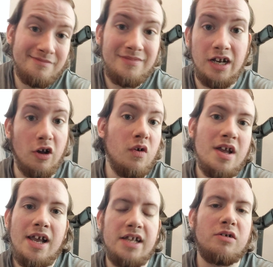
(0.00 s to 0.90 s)

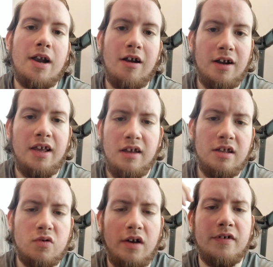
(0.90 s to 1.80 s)
it's a rarity in
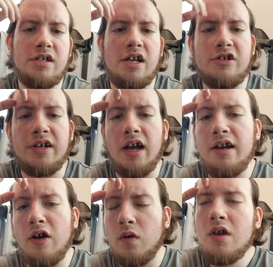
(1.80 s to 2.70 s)
the 21st century, I
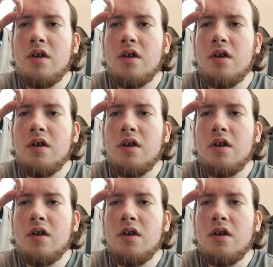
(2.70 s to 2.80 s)
know,